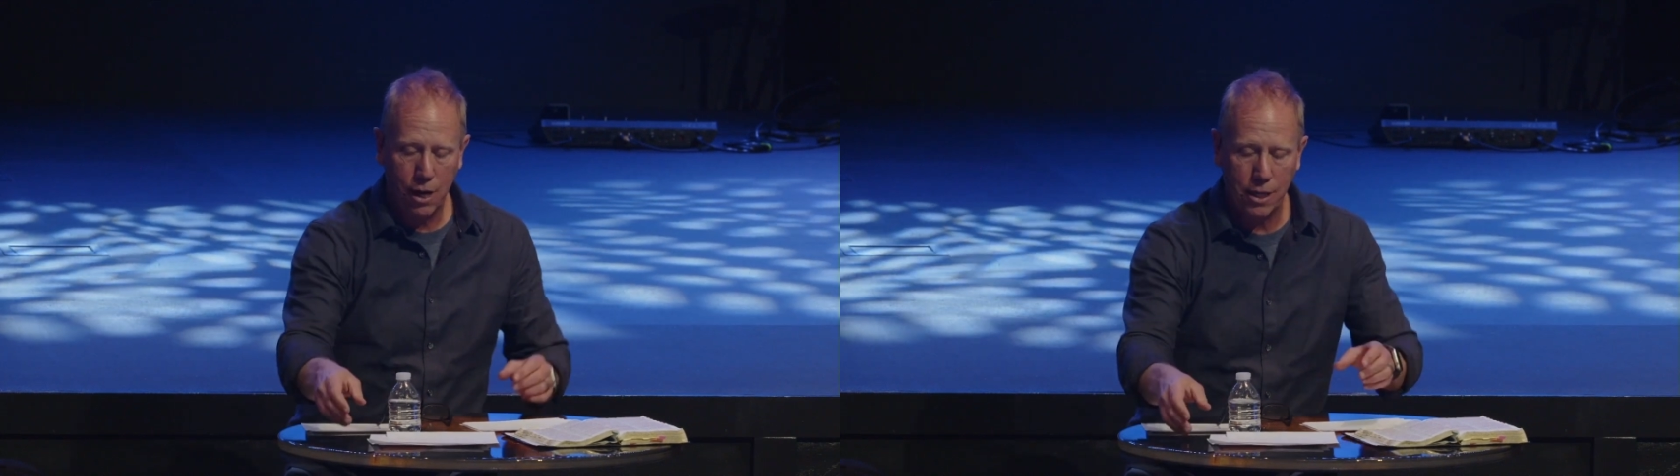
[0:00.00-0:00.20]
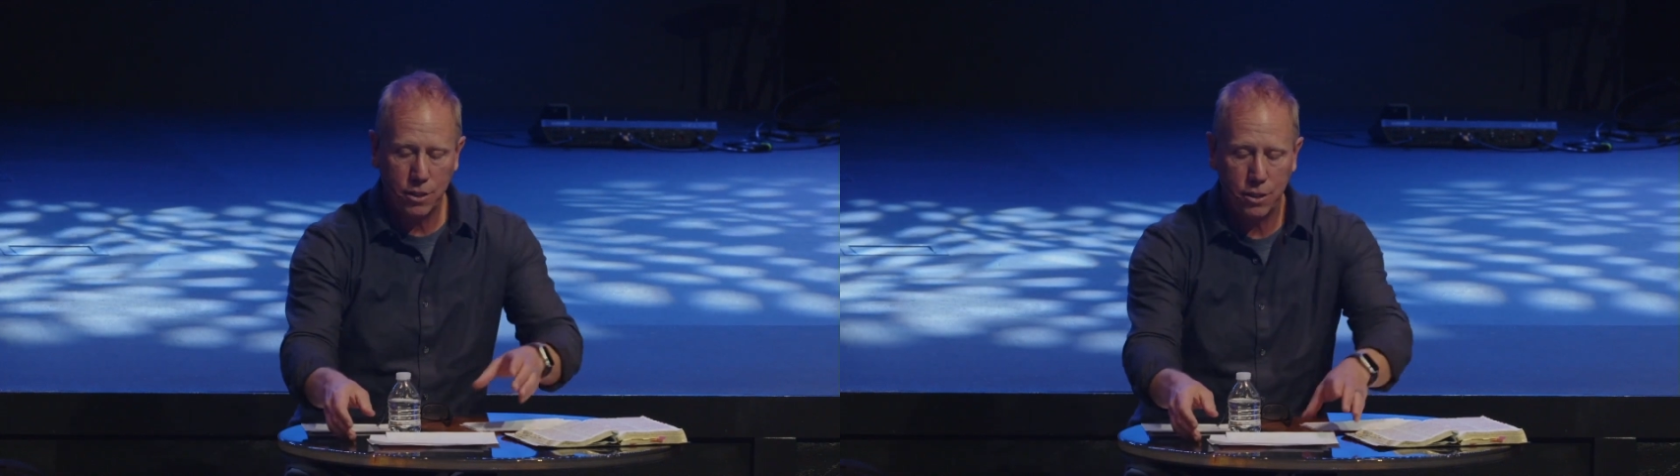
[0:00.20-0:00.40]

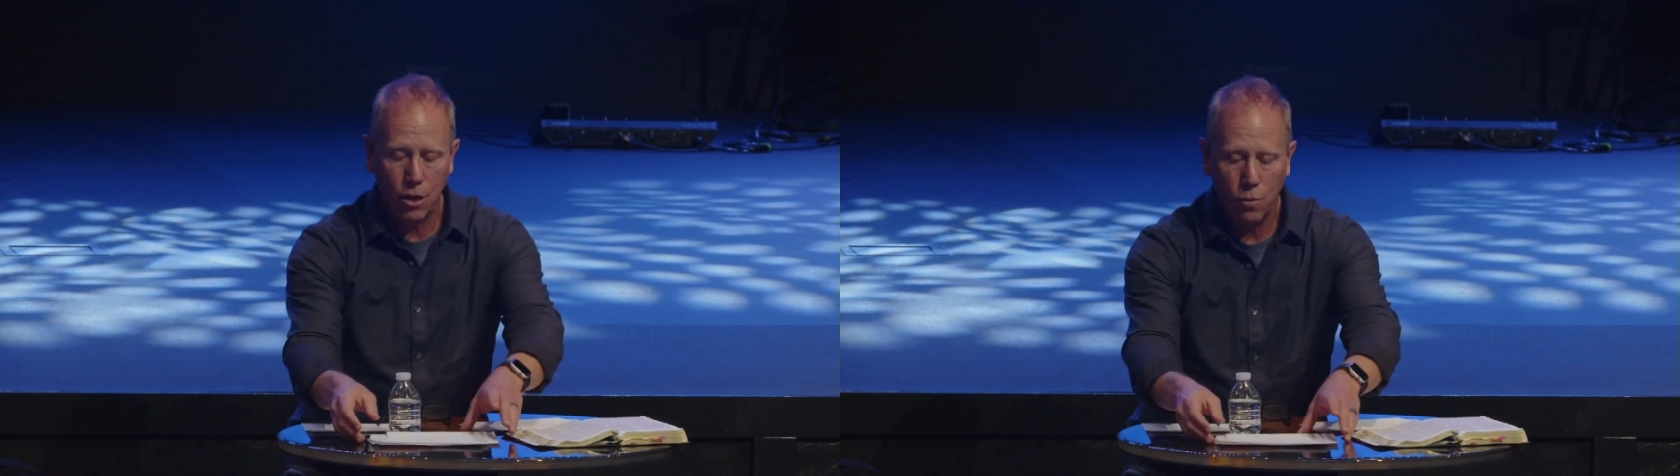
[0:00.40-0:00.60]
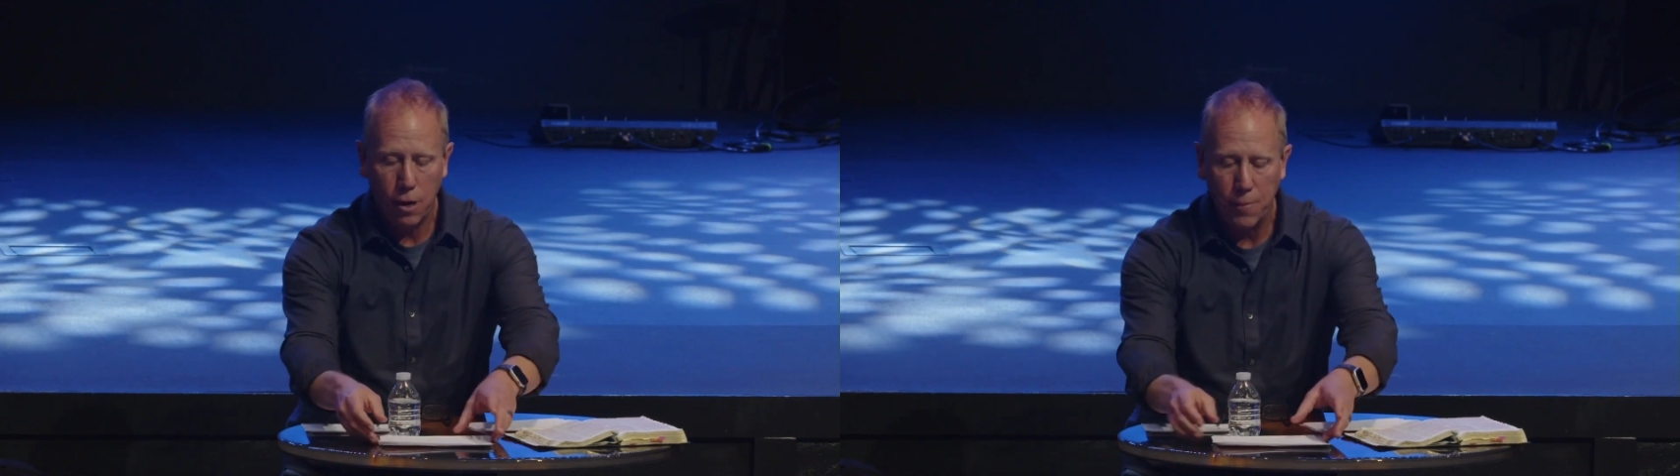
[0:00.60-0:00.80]
And
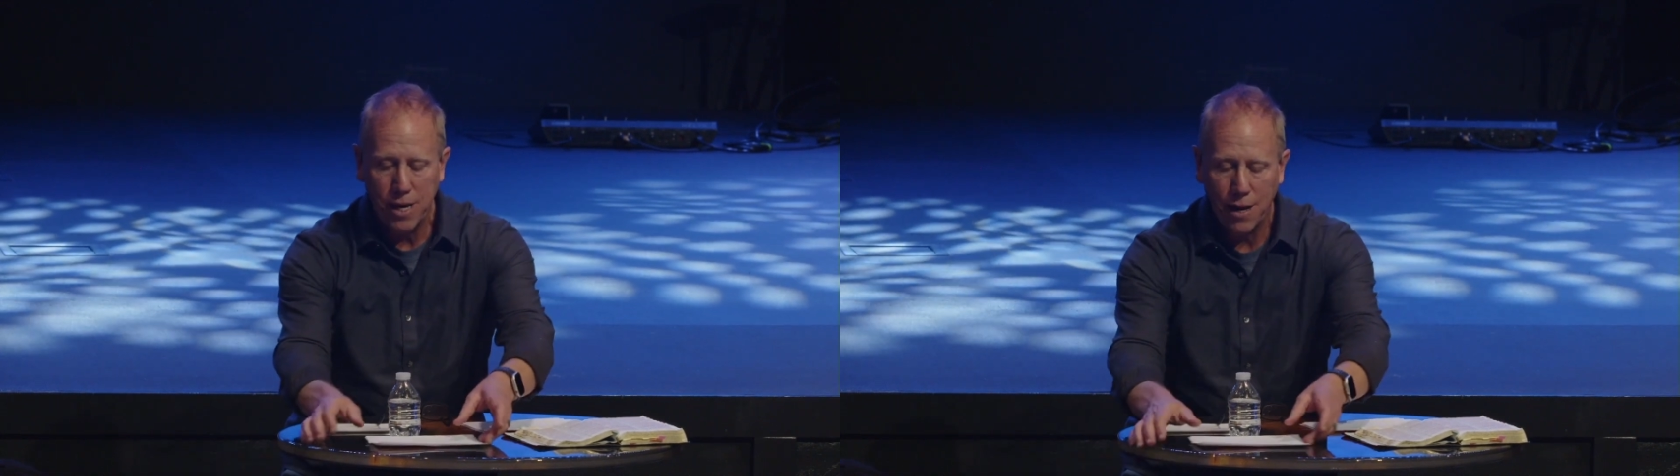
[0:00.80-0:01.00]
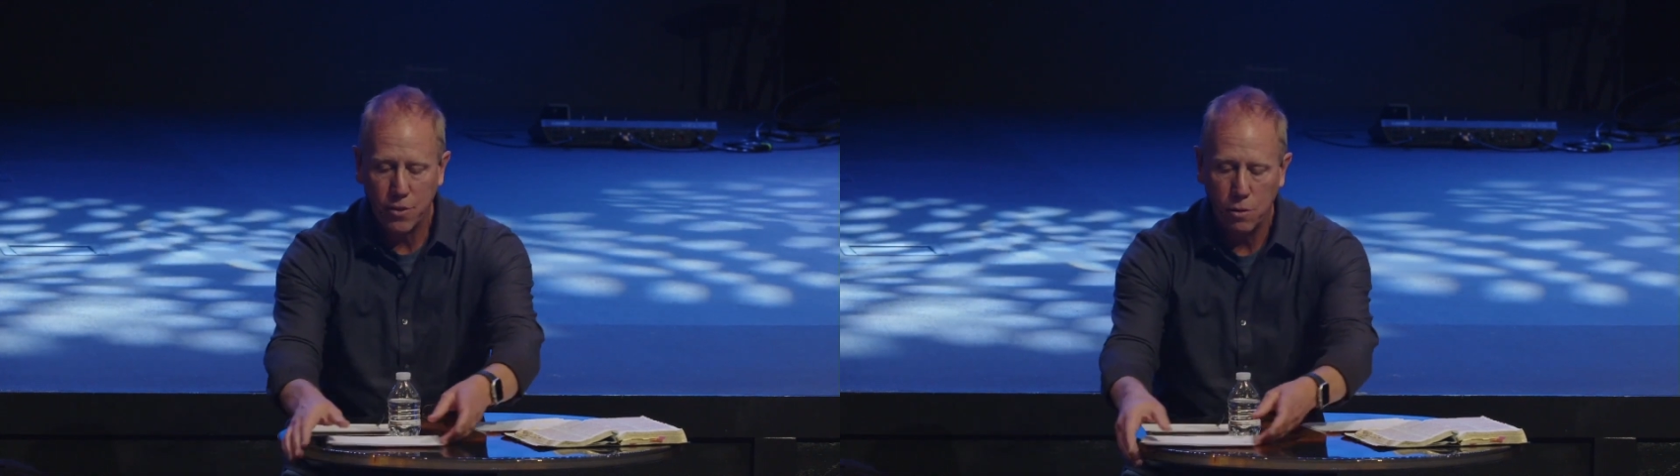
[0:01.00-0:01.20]
so, I
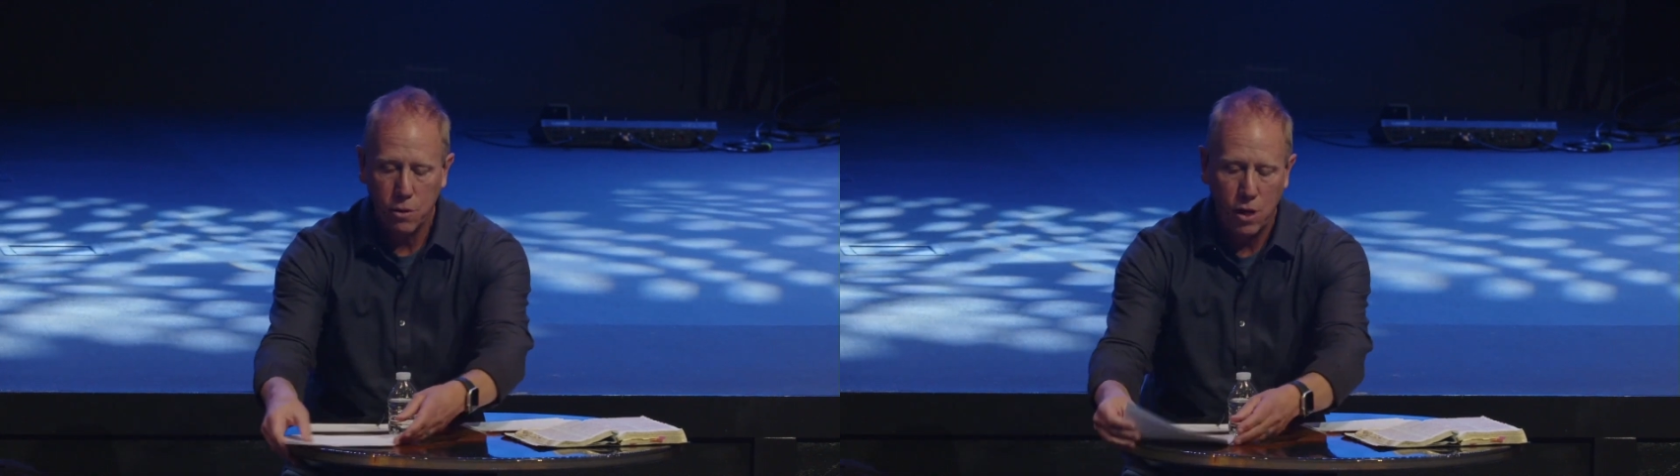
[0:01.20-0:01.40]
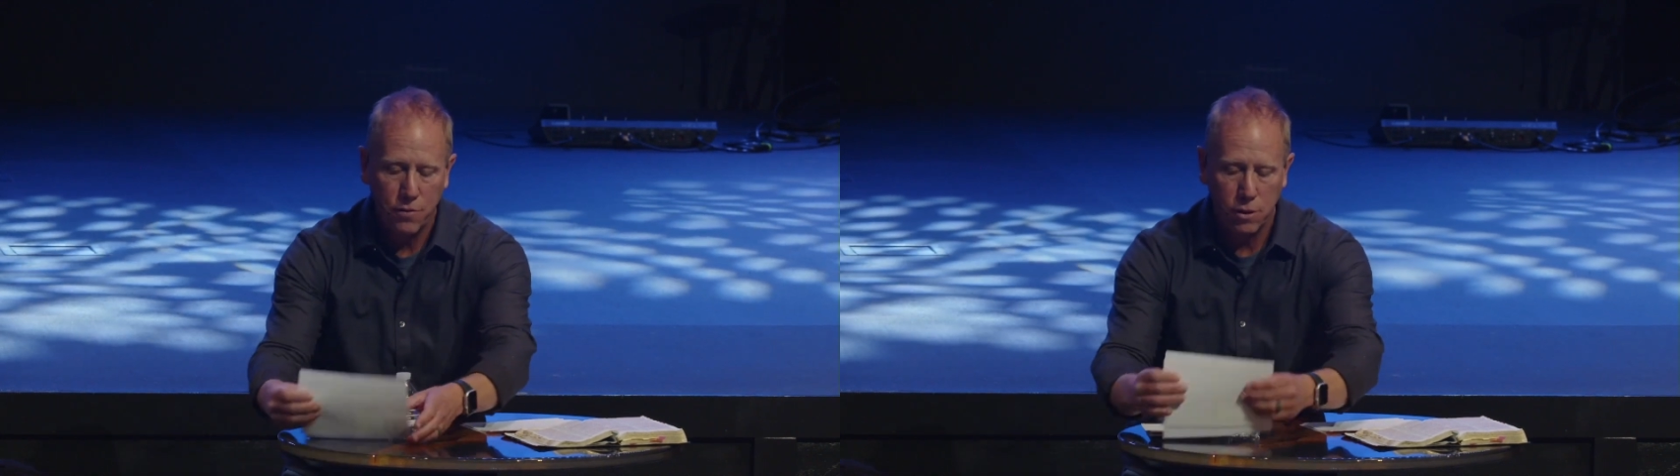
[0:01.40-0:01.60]
mean, you have to,
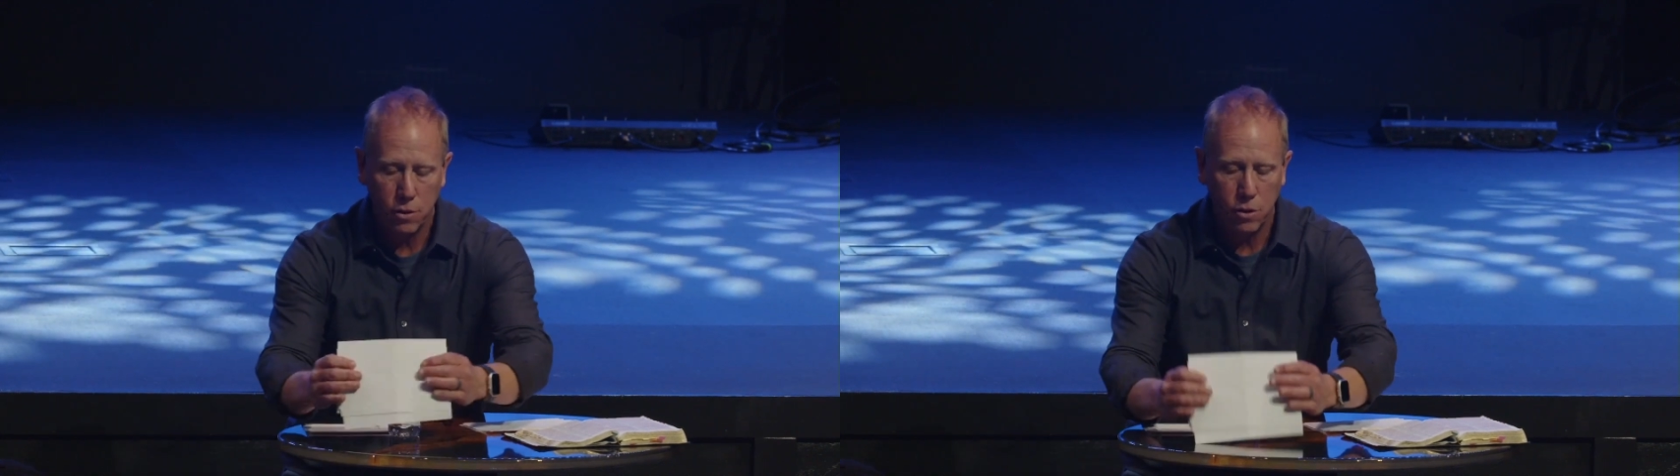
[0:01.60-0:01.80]
you have to,